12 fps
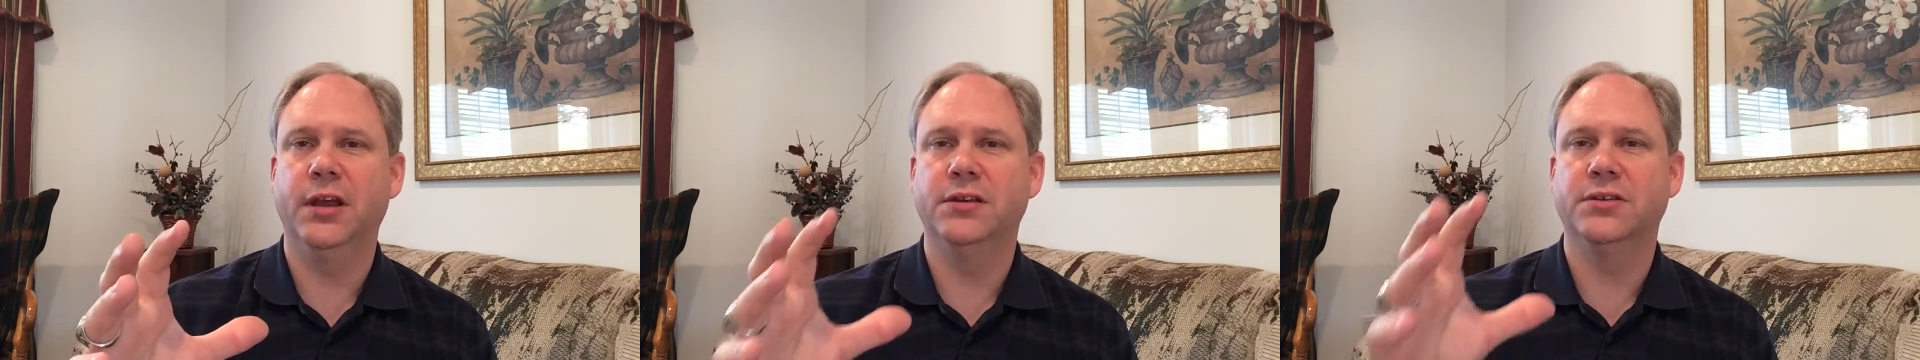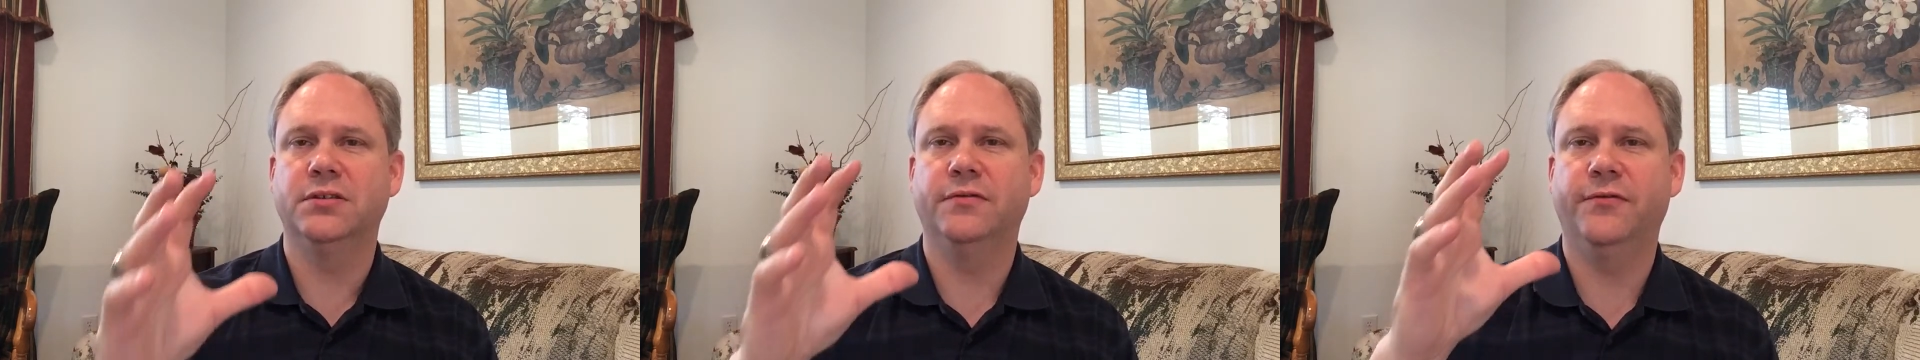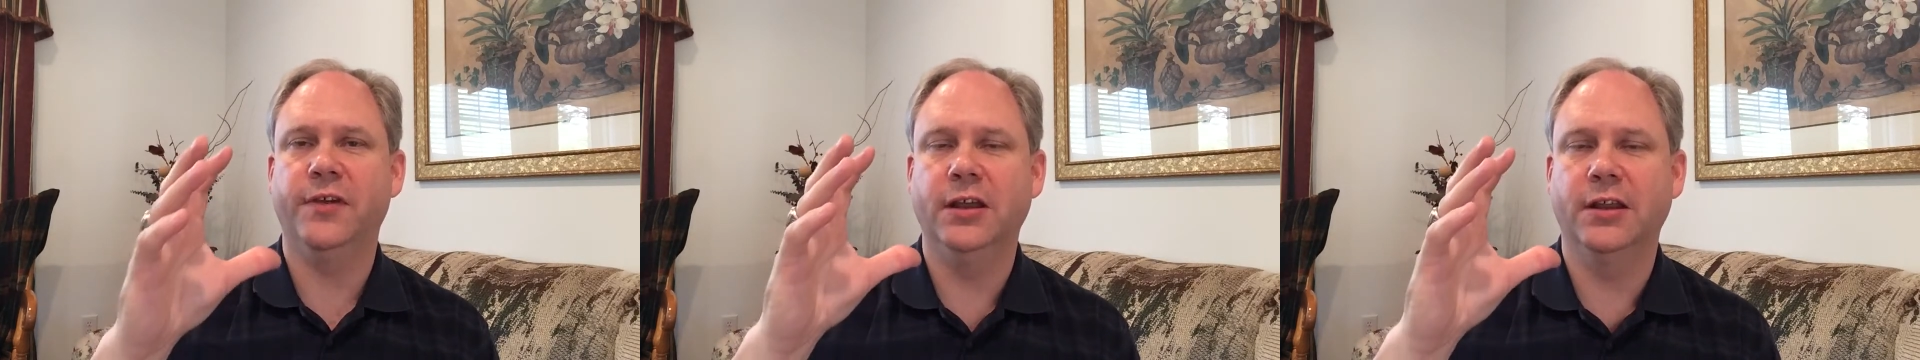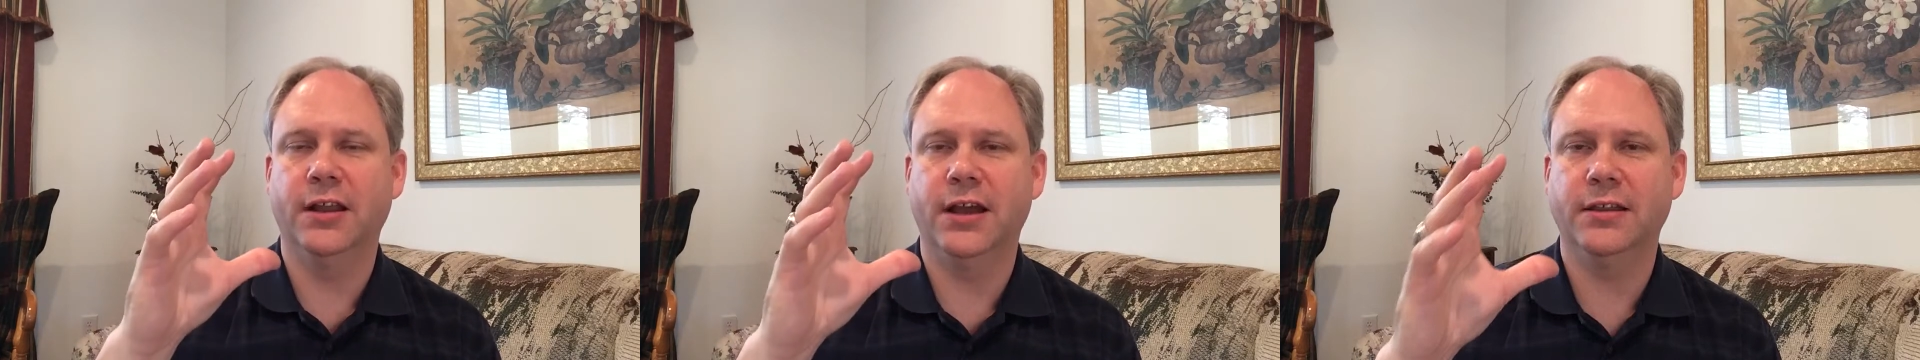into
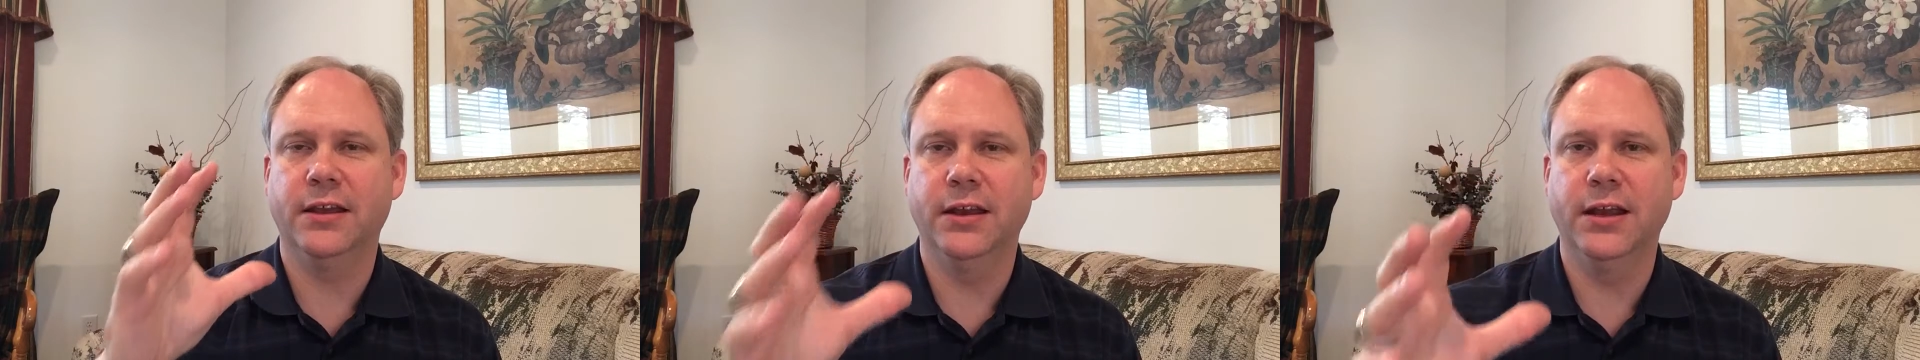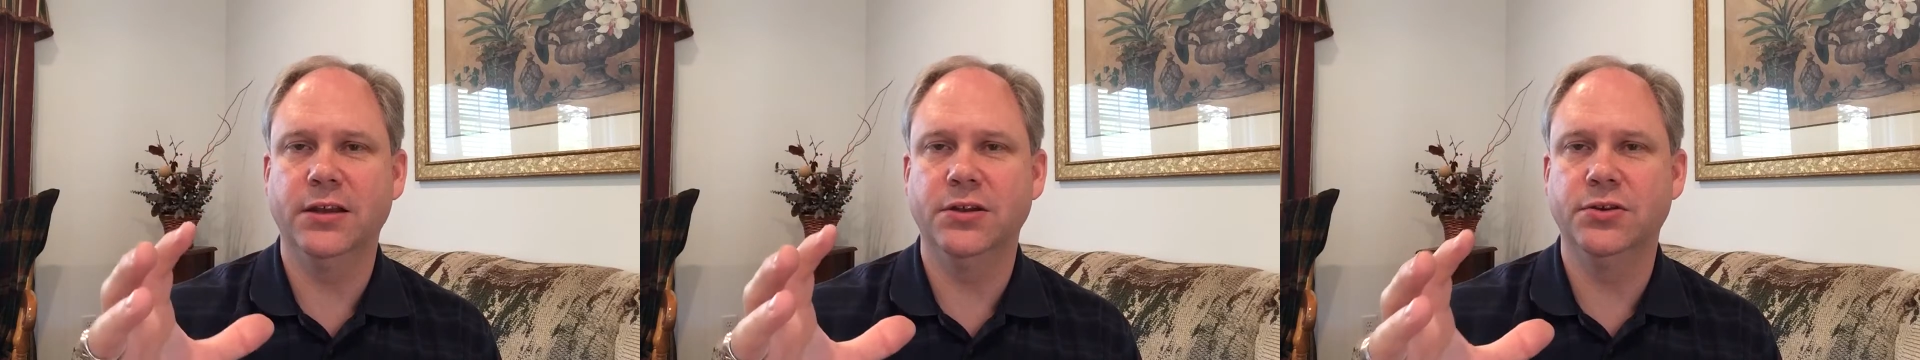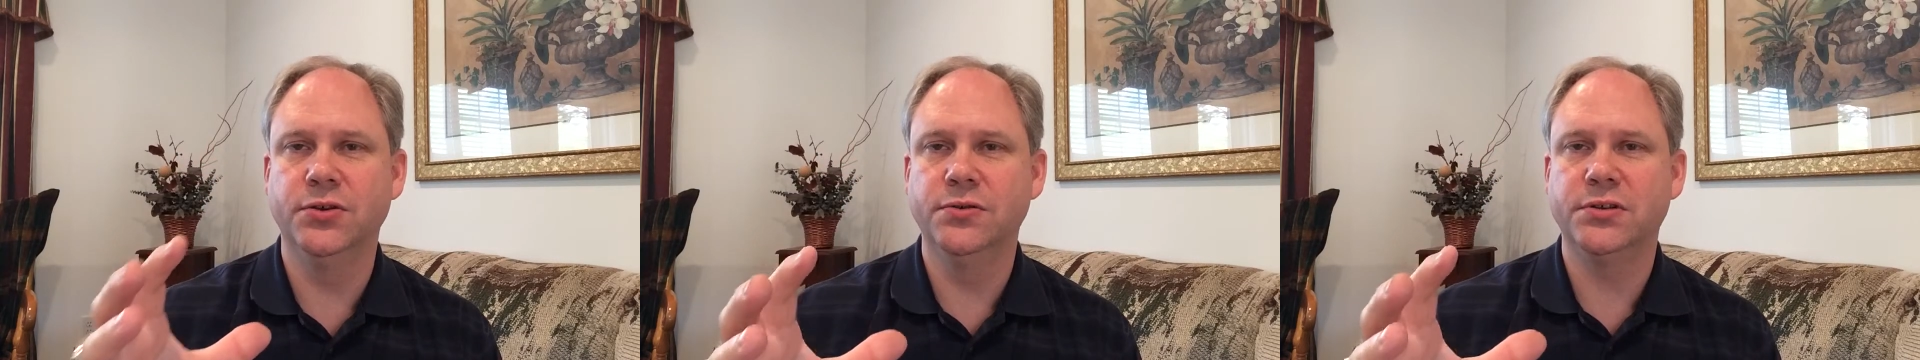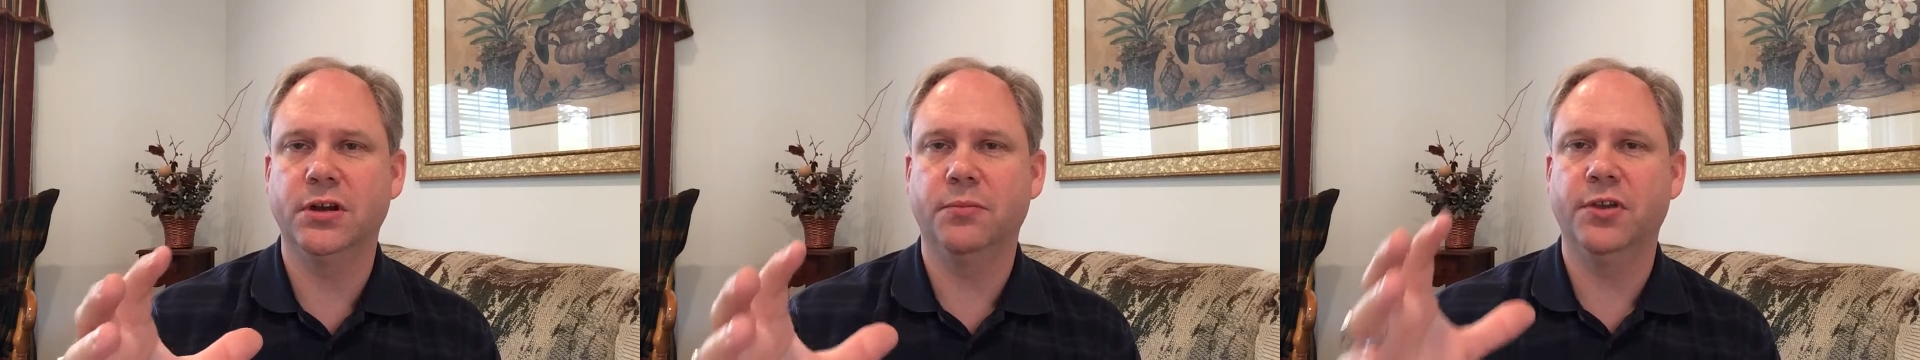feeling like they need to do
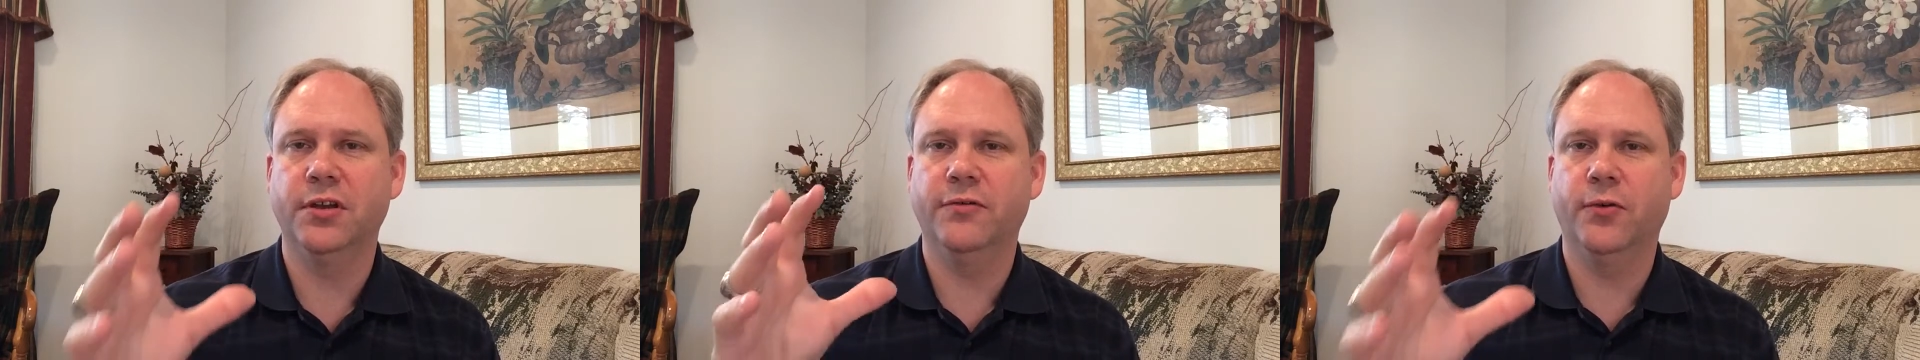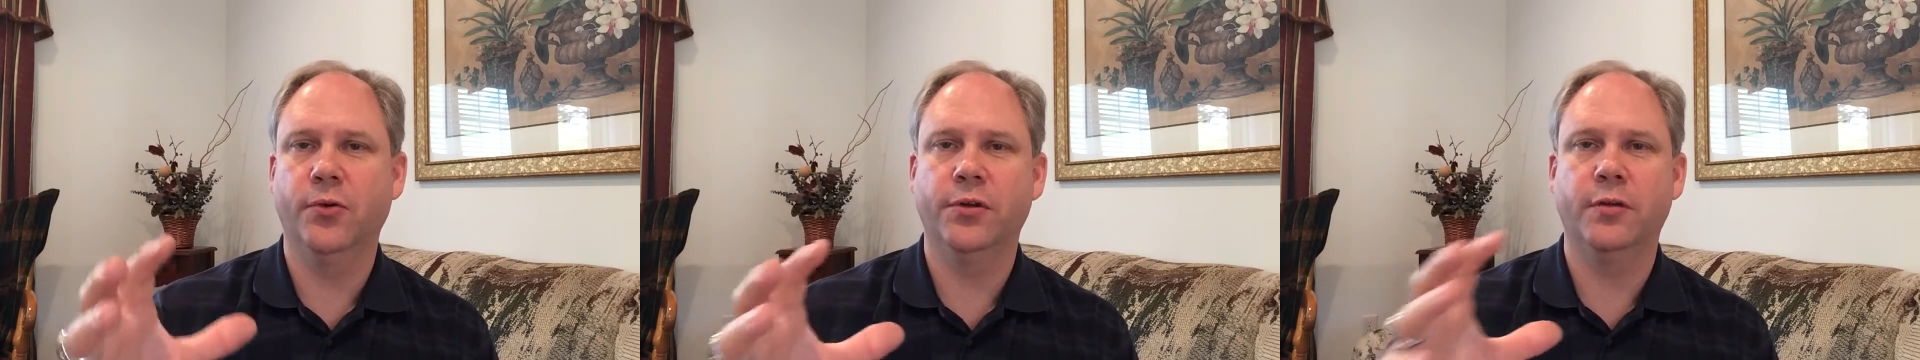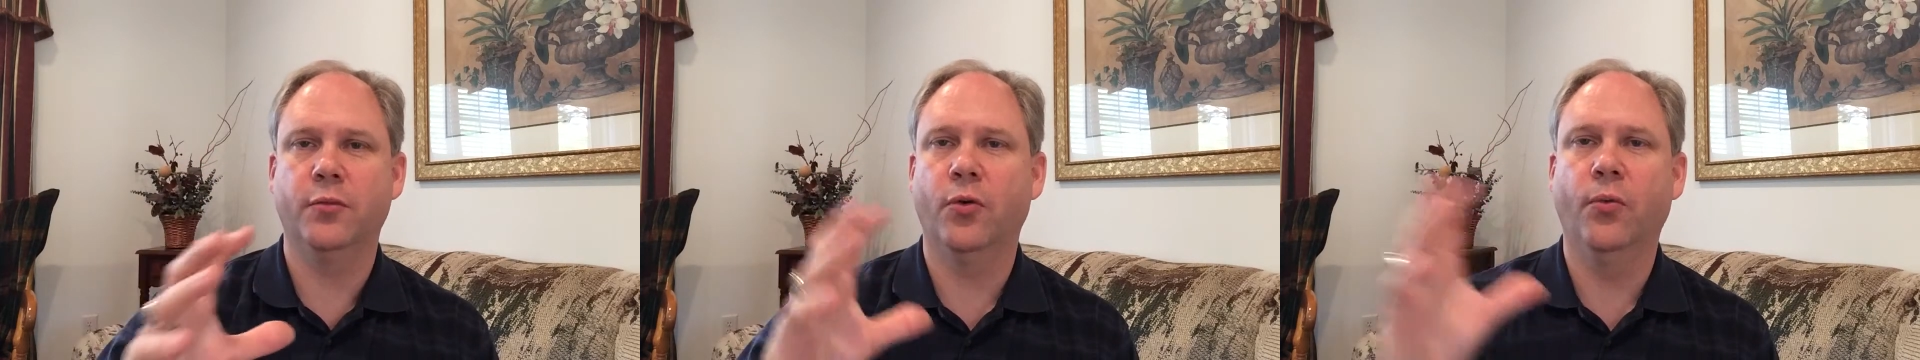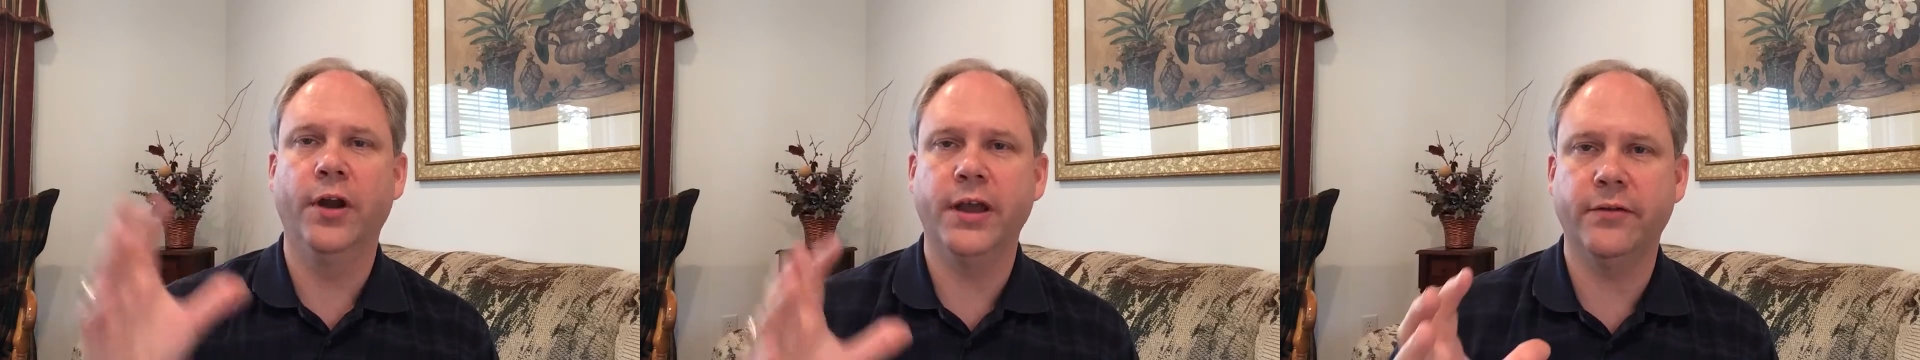something for them or
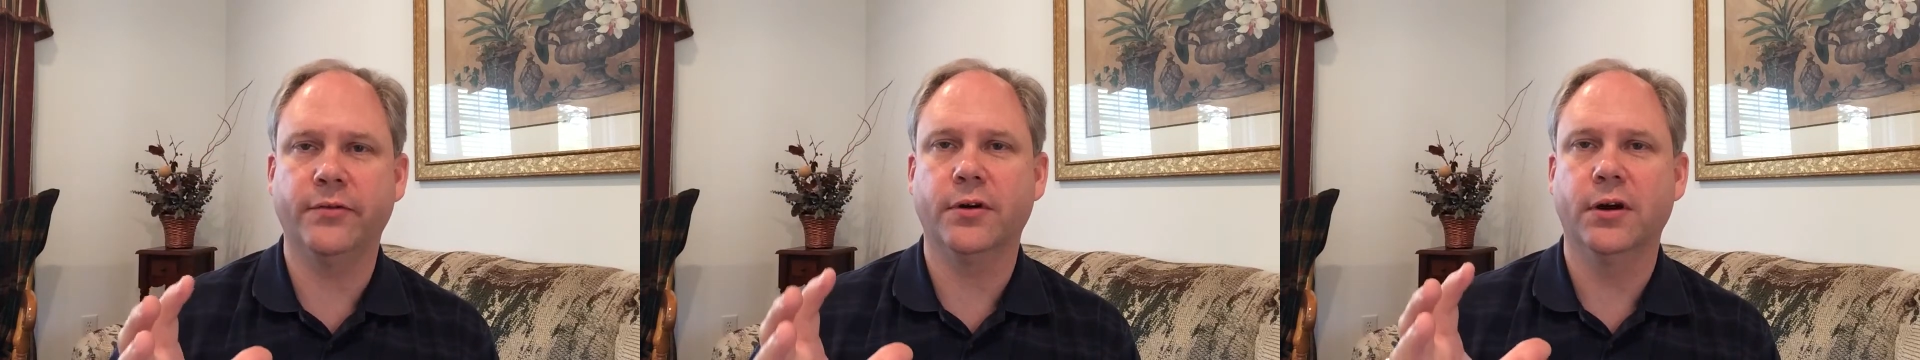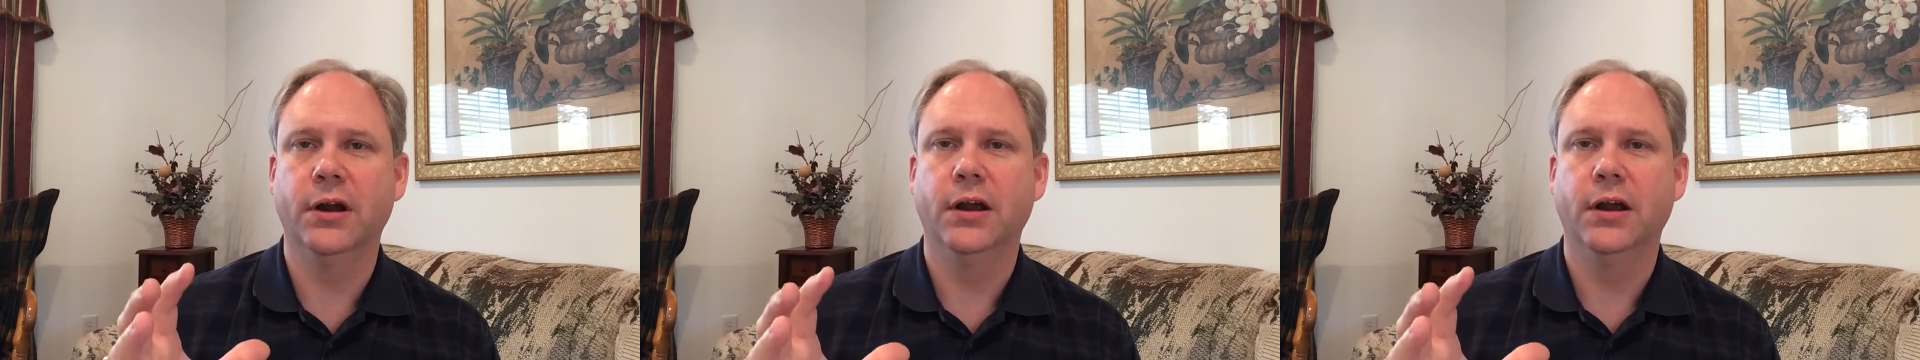whatever.